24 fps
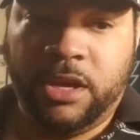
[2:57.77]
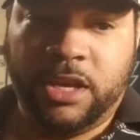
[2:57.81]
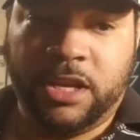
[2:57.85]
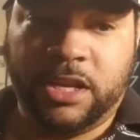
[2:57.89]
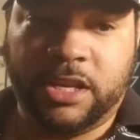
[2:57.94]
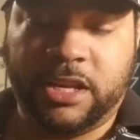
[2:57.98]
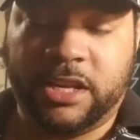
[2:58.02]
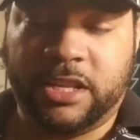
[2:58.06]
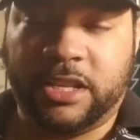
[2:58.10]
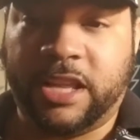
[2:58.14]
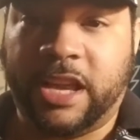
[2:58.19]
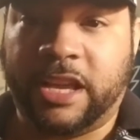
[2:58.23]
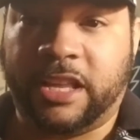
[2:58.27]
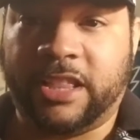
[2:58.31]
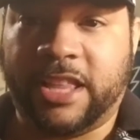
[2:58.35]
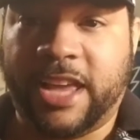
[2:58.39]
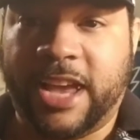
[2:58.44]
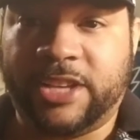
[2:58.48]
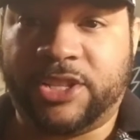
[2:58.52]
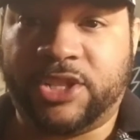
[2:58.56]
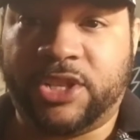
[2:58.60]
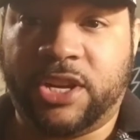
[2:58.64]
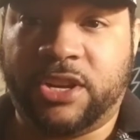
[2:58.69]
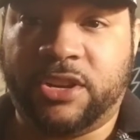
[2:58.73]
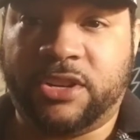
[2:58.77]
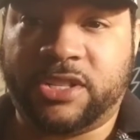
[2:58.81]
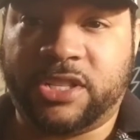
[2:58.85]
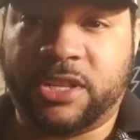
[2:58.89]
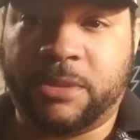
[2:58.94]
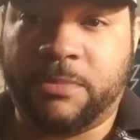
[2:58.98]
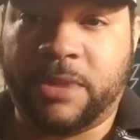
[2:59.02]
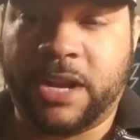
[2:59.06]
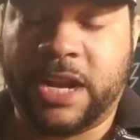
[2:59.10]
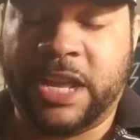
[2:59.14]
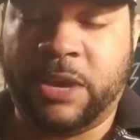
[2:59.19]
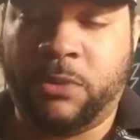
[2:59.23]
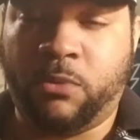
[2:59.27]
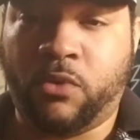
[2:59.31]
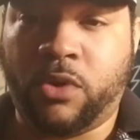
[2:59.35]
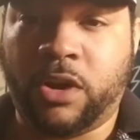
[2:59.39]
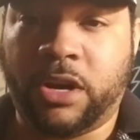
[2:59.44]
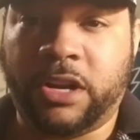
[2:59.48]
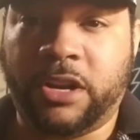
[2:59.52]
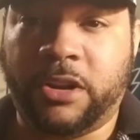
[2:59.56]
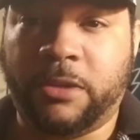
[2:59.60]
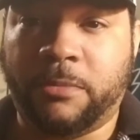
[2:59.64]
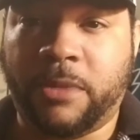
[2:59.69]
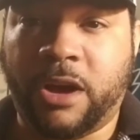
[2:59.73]
Like last year, somebody
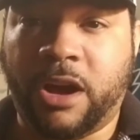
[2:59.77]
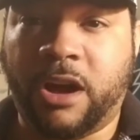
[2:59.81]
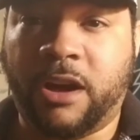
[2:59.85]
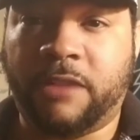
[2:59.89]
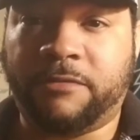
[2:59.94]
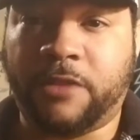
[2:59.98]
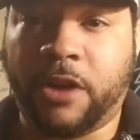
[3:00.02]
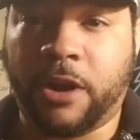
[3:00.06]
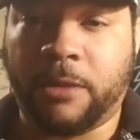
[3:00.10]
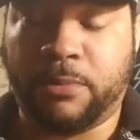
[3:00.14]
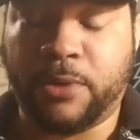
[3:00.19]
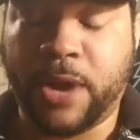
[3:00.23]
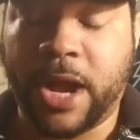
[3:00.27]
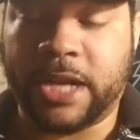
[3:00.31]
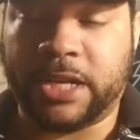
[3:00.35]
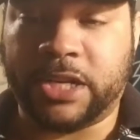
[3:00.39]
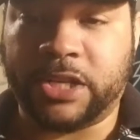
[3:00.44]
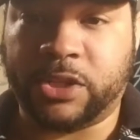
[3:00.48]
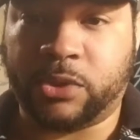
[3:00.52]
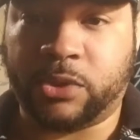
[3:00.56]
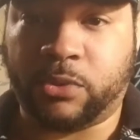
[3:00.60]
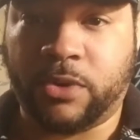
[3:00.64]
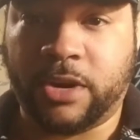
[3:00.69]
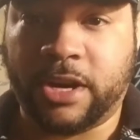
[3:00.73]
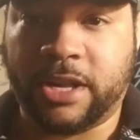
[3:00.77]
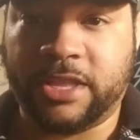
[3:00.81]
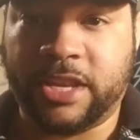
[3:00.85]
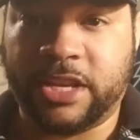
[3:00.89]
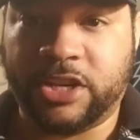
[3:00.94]
wanted him off our practice squad.